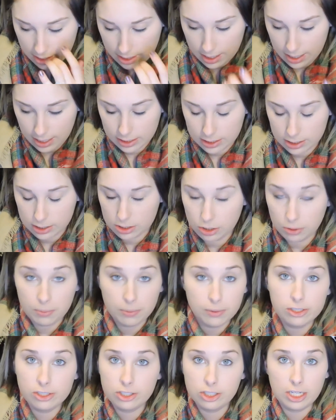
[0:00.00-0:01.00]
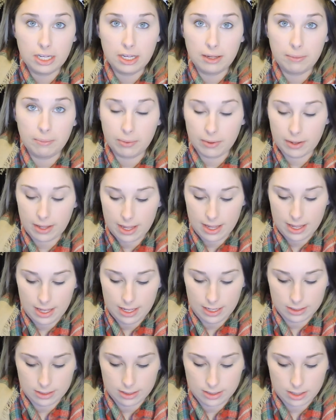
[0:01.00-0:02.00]
It's super cheap.
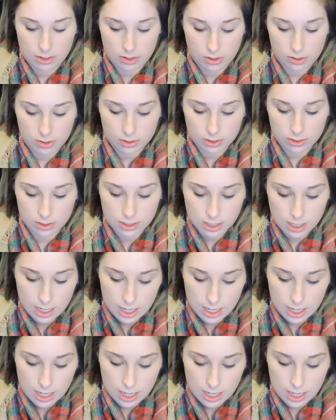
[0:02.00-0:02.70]
It's called